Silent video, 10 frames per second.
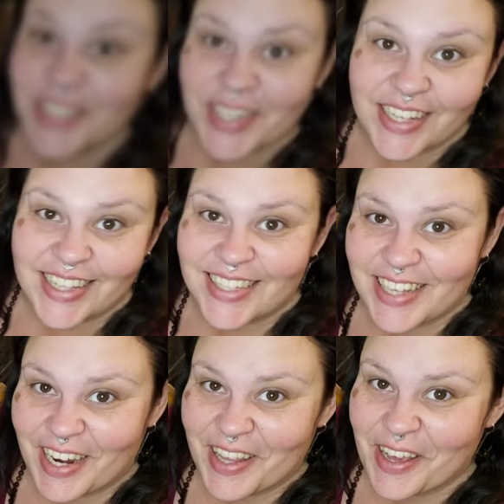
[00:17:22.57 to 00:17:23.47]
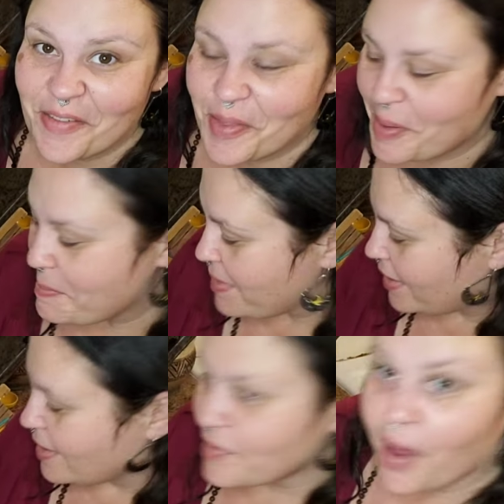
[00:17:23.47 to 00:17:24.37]
just got these out of the oven. They
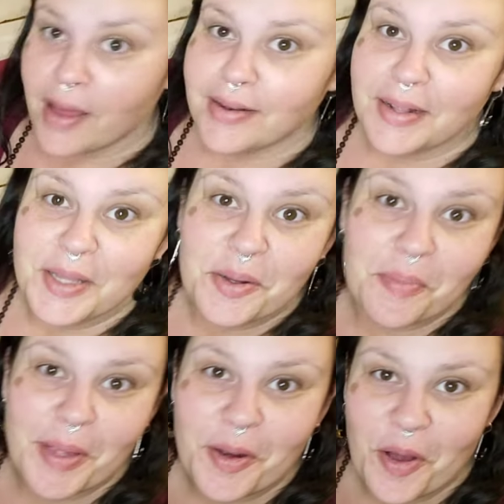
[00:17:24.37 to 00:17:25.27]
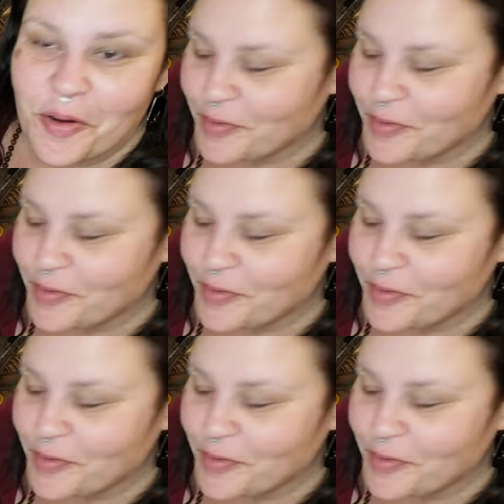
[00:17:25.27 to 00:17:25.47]
may have gotten a little bit